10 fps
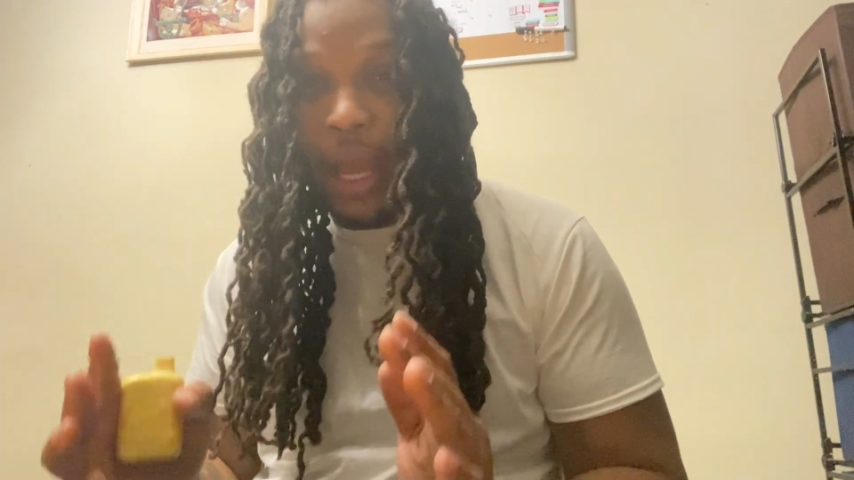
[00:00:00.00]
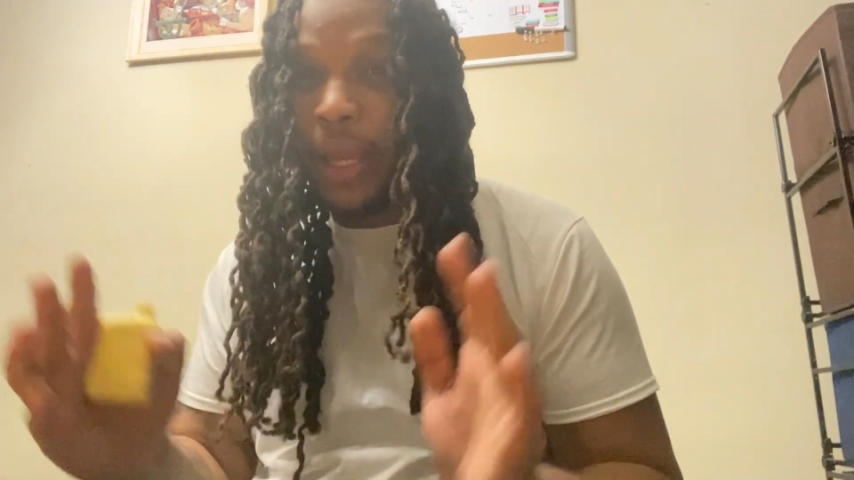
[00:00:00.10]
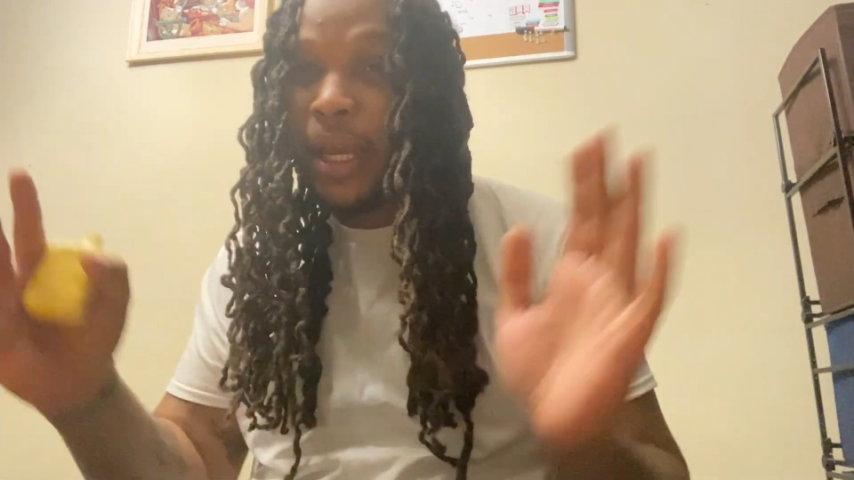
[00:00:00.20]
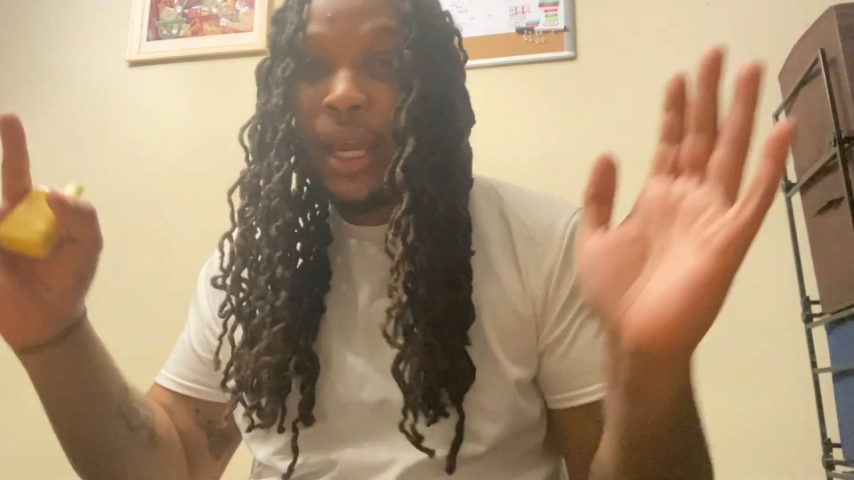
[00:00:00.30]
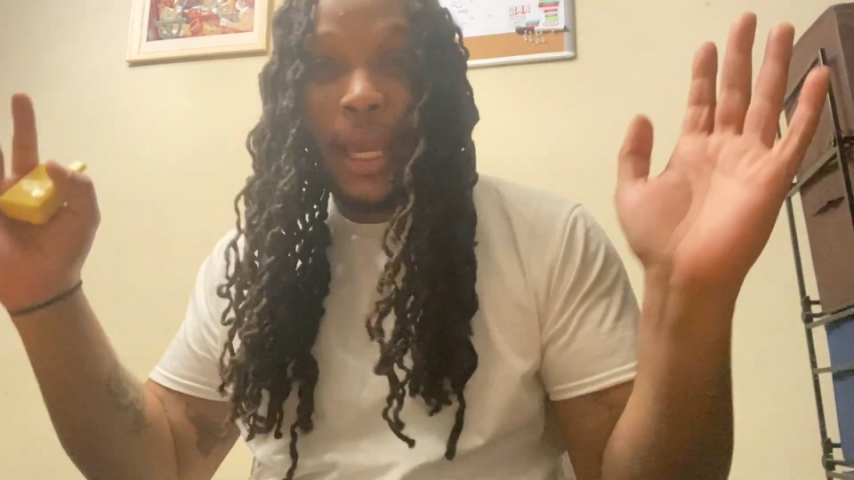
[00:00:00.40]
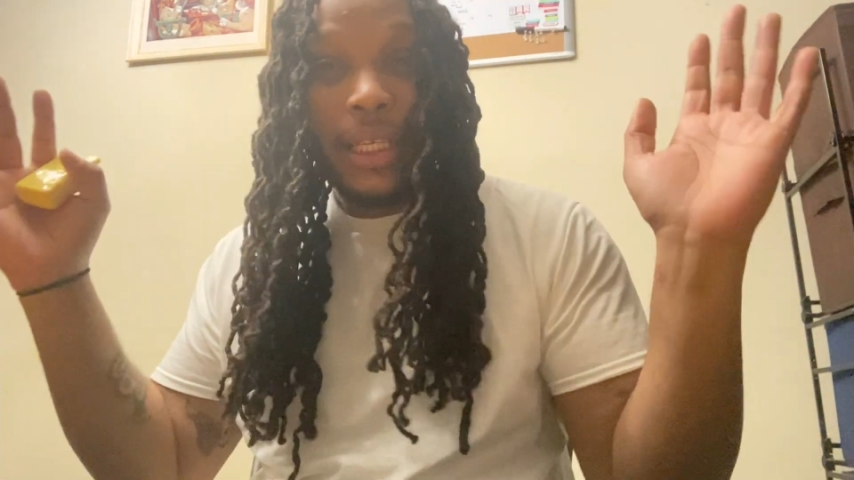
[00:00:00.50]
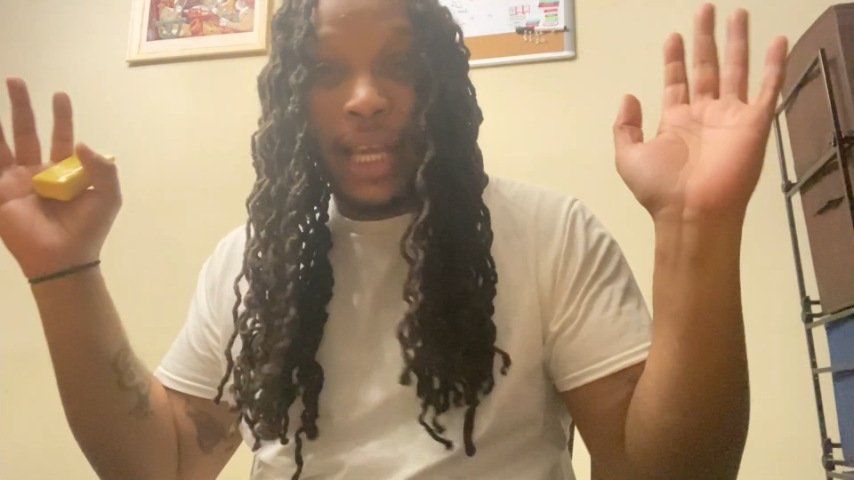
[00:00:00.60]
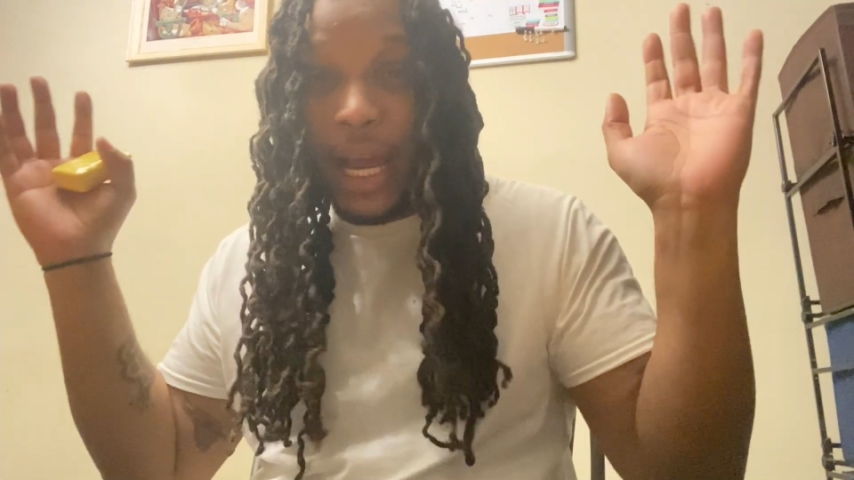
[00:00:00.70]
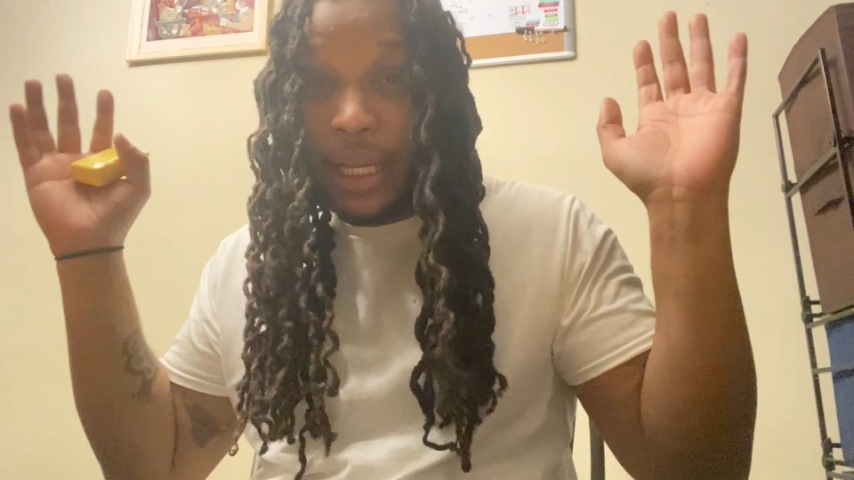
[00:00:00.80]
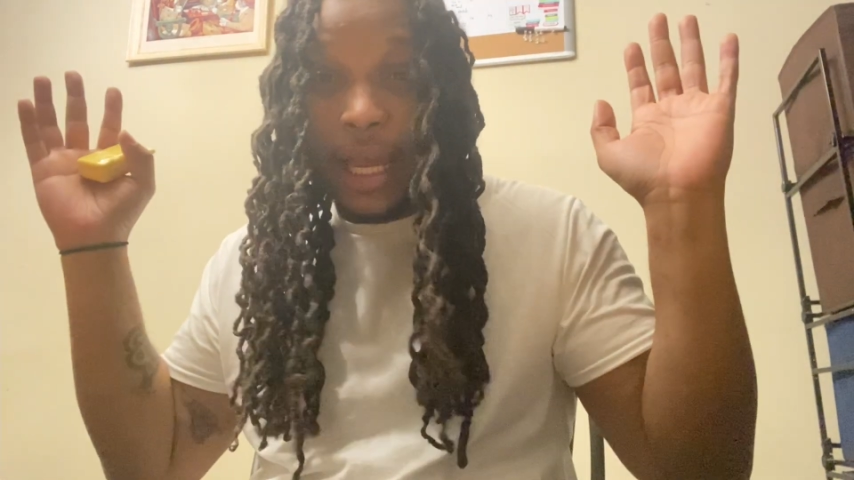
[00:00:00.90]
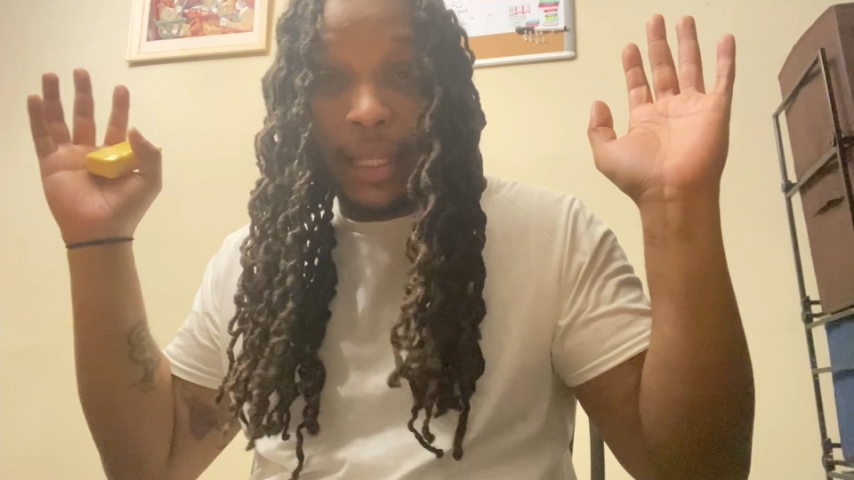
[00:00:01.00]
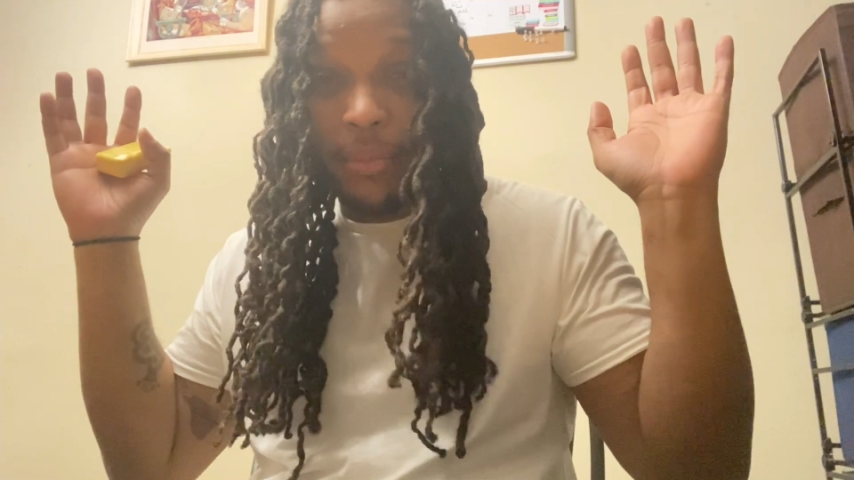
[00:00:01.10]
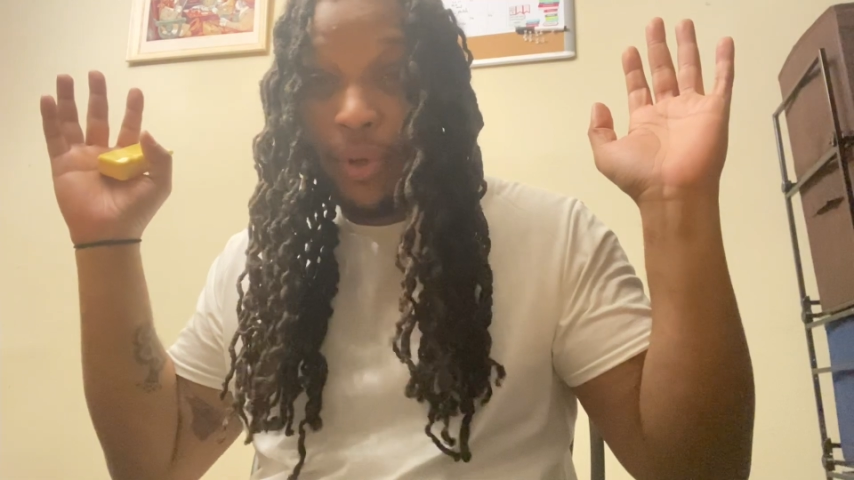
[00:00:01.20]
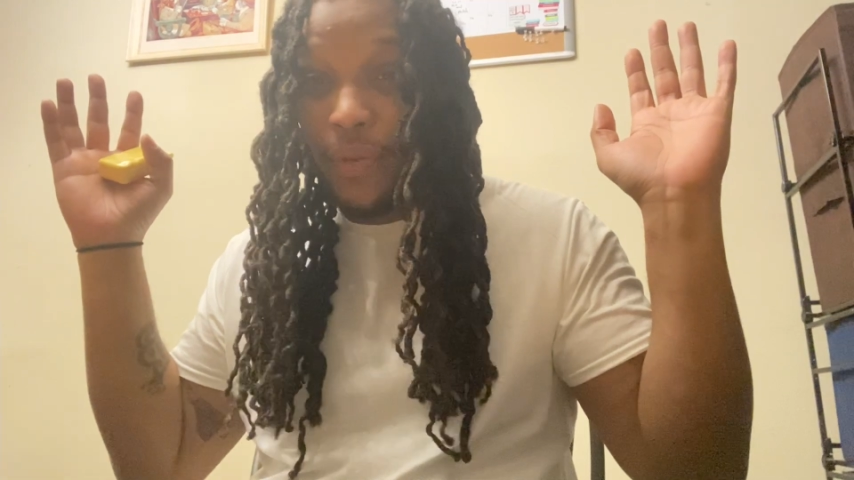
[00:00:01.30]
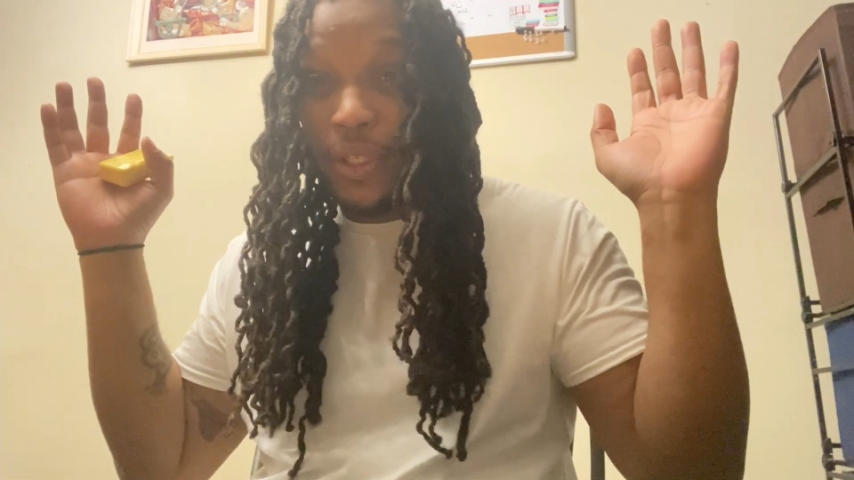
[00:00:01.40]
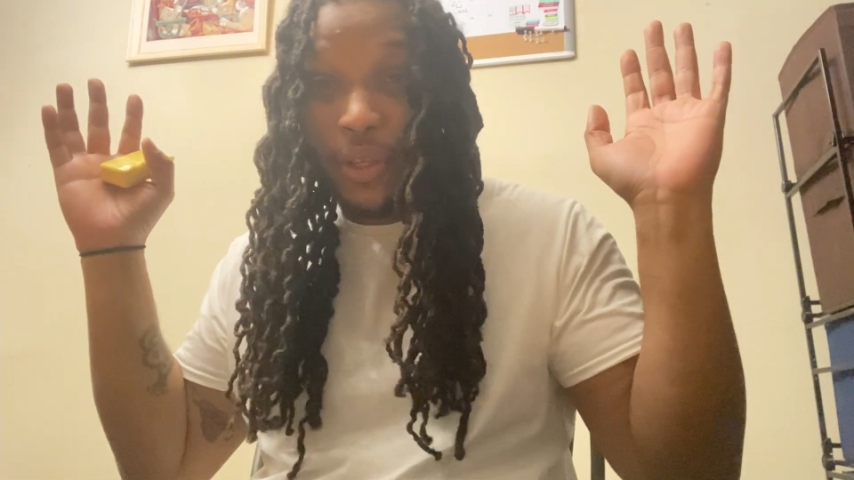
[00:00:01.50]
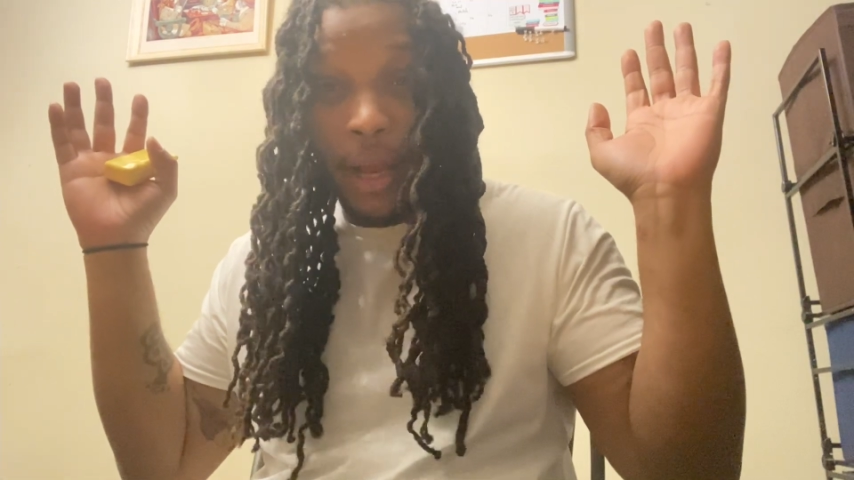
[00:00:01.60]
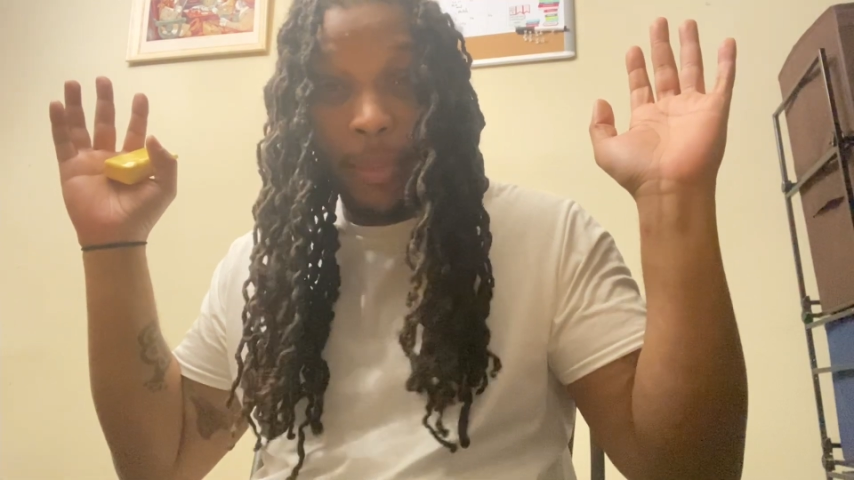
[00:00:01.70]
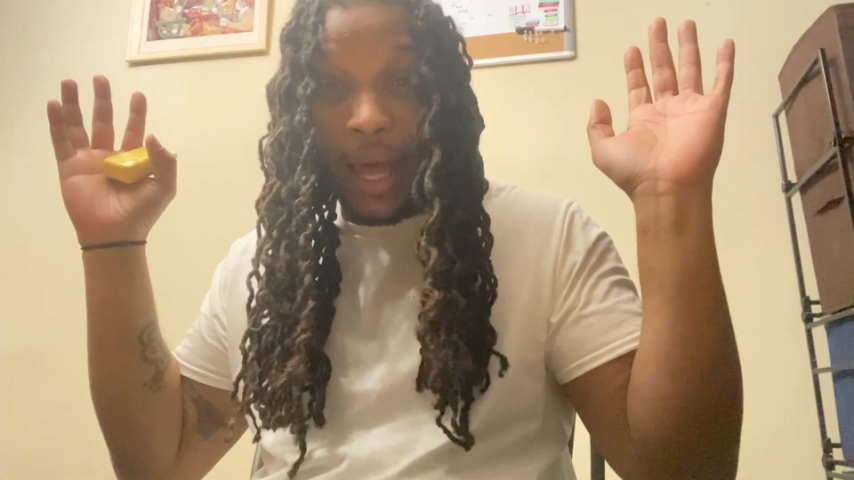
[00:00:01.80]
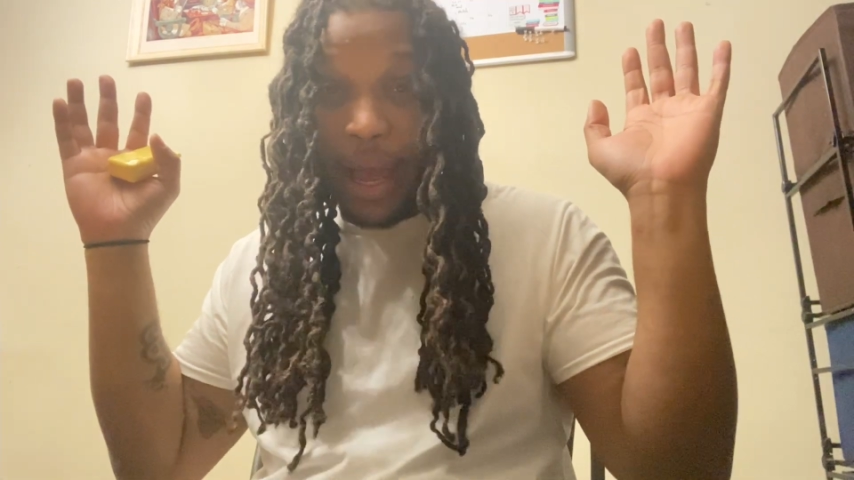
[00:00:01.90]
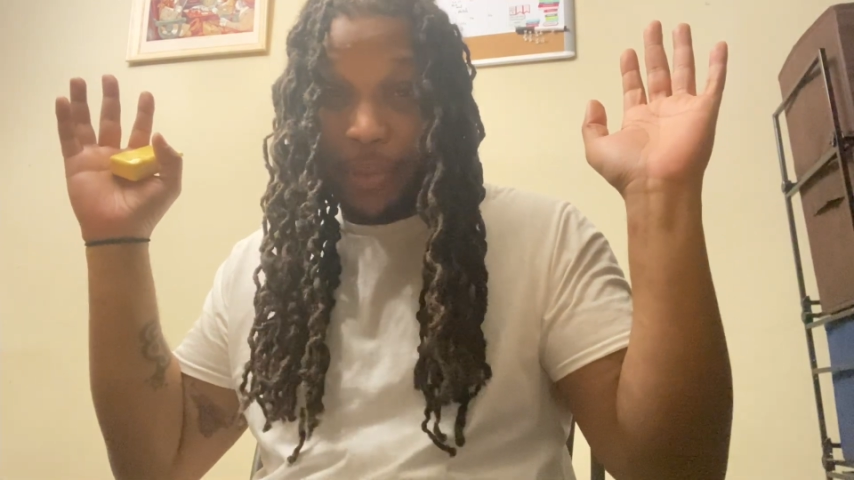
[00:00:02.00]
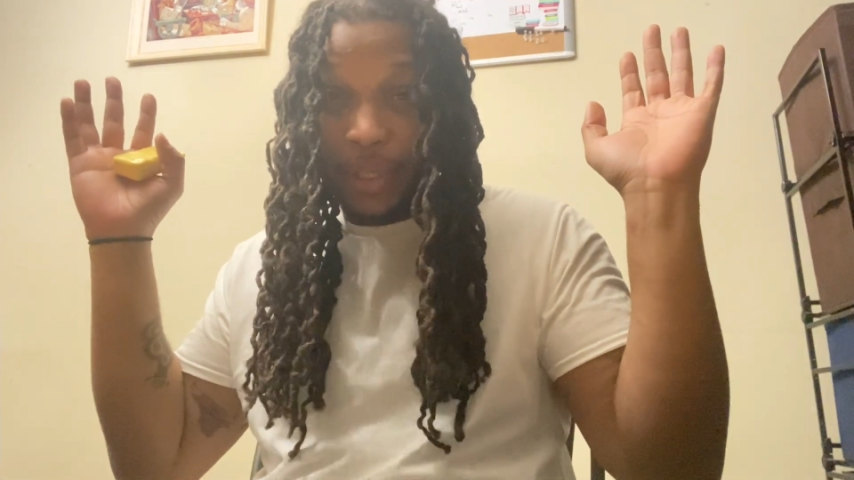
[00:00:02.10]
Hey, it's kind of like the movie Drumline